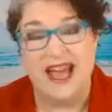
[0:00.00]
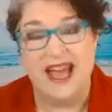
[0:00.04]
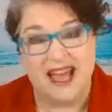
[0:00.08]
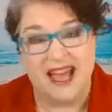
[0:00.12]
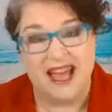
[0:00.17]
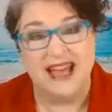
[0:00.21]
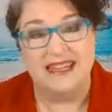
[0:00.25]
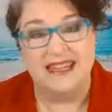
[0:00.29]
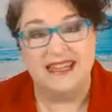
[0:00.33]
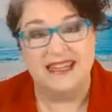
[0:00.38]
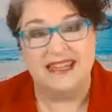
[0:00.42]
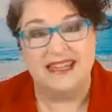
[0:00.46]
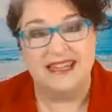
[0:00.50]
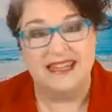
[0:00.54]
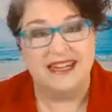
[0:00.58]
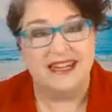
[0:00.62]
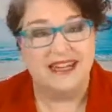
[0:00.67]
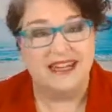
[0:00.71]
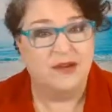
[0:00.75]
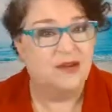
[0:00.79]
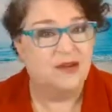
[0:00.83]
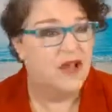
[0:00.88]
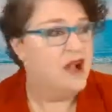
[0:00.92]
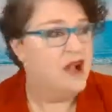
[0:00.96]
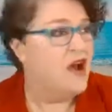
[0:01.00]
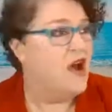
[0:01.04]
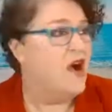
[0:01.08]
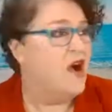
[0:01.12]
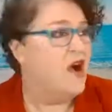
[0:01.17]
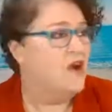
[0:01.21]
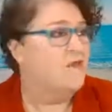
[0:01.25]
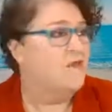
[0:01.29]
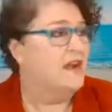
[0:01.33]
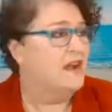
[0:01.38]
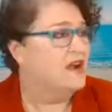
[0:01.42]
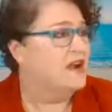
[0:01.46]
I did. And I went,
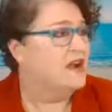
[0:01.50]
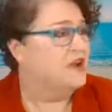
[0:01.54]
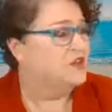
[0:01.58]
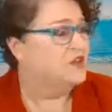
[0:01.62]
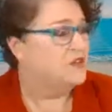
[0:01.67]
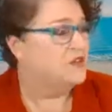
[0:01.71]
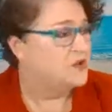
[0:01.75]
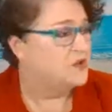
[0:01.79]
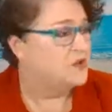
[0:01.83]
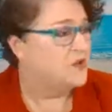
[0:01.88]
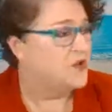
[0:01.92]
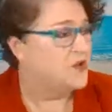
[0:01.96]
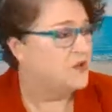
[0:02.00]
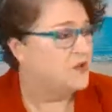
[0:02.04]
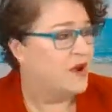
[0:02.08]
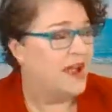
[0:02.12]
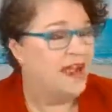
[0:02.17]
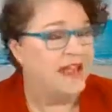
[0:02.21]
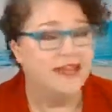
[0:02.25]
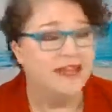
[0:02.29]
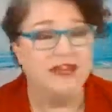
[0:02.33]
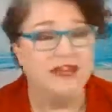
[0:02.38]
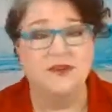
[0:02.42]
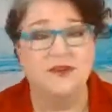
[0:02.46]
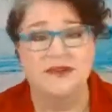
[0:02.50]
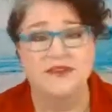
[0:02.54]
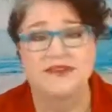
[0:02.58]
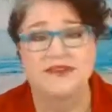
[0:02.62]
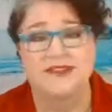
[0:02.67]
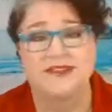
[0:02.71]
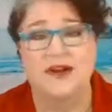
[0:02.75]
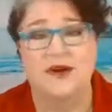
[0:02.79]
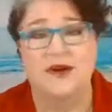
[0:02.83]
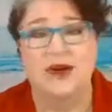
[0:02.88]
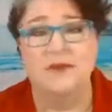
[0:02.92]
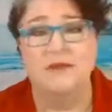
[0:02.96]
oh my gosh, are you all right? Because,
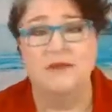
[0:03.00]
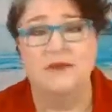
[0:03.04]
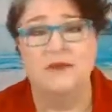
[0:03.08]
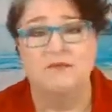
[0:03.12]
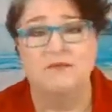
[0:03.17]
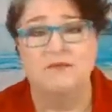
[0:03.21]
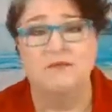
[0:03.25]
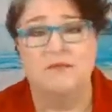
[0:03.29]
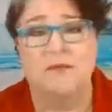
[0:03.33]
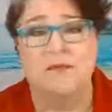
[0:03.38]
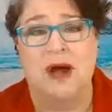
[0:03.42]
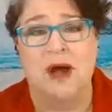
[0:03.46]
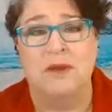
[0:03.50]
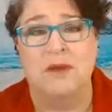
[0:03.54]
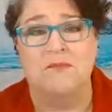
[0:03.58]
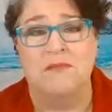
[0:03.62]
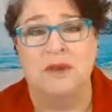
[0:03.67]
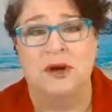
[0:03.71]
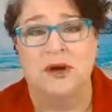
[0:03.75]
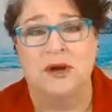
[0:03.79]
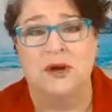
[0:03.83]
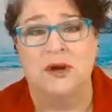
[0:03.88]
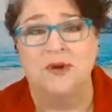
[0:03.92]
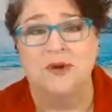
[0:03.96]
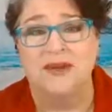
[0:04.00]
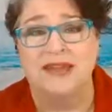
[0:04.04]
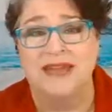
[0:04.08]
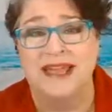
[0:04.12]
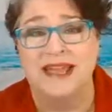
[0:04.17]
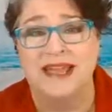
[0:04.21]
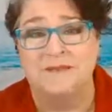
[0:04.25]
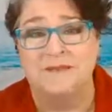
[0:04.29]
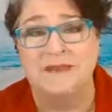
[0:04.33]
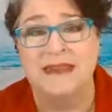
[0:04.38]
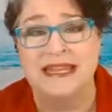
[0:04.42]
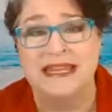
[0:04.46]
I'm in mom mode
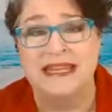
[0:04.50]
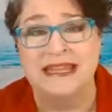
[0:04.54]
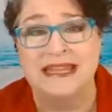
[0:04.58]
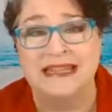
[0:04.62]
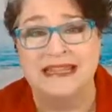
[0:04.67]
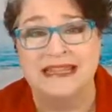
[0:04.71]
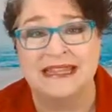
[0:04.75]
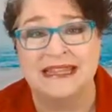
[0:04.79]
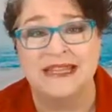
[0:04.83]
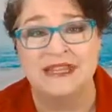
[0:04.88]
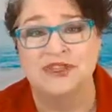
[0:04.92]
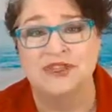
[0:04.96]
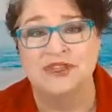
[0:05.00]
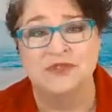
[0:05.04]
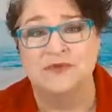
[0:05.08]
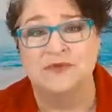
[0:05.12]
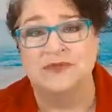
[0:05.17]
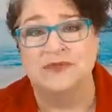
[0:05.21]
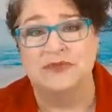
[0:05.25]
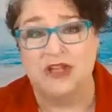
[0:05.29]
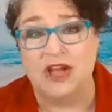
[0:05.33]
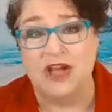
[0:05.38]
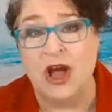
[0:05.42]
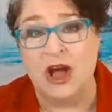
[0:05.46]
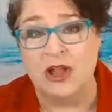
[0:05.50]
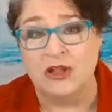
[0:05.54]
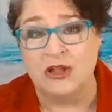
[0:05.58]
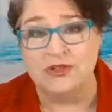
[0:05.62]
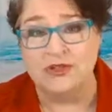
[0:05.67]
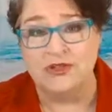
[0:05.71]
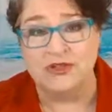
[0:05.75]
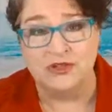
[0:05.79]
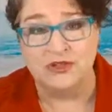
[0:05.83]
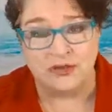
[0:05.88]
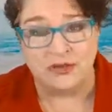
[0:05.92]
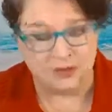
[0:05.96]
immediately. She was a college
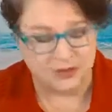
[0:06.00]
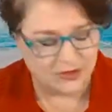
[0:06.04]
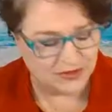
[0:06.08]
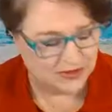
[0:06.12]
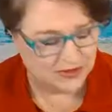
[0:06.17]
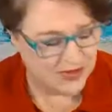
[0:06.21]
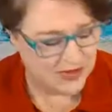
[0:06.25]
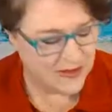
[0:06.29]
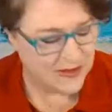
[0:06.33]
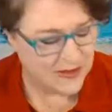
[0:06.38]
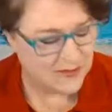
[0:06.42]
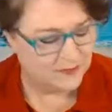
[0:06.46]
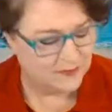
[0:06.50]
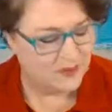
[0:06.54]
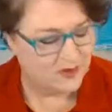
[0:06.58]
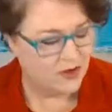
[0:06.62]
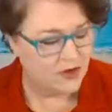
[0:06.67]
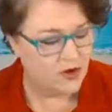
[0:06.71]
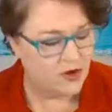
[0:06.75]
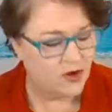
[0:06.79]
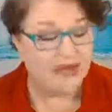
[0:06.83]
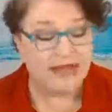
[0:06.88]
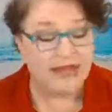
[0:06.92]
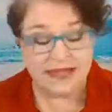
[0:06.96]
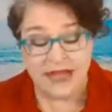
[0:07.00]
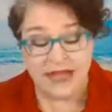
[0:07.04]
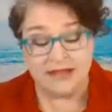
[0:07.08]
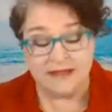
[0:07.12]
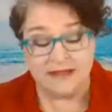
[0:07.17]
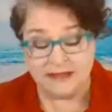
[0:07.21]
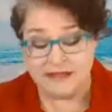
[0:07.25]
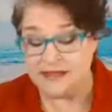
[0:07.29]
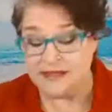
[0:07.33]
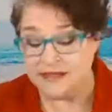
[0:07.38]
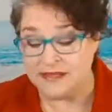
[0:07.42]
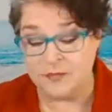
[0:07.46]
student. Are you all right?
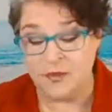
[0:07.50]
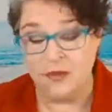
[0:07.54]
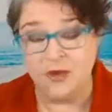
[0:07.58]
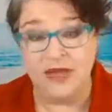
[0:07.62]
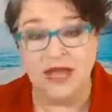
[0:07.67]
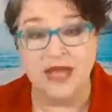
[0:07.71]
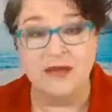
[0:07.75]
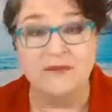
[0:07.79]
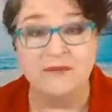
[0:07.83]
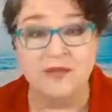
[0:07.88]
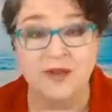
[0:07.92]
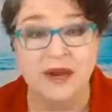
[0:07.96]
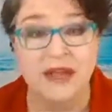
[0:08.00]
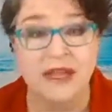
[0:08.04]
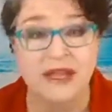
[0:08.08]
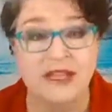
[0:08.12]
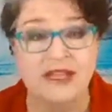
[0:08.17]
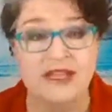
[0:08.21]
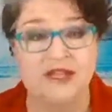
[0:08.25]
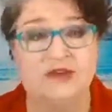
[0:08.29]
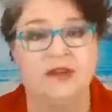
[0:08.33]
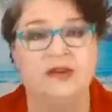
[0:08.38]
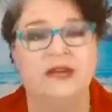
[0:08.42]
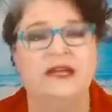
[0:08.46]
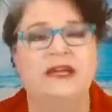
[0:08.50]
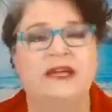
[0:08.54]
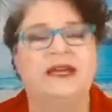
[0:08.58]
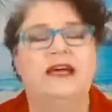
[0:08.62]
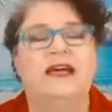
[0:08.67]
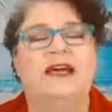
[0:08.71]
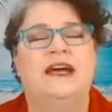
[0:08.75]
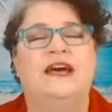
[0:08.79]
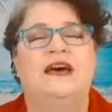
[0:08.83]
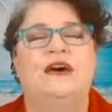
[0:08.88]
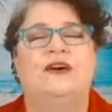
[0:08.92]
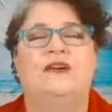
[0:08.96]
Yes, I'm okay. I'm sorry I hit you.
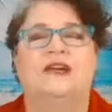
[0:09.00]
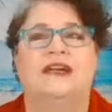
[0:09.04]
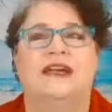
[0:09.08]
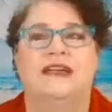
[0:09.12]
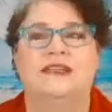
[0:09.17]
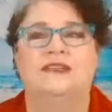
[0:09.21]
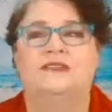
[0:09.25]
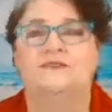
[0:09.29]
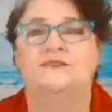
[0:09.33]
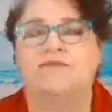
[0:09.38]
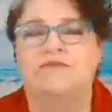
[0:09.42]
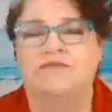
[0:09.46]
Okay.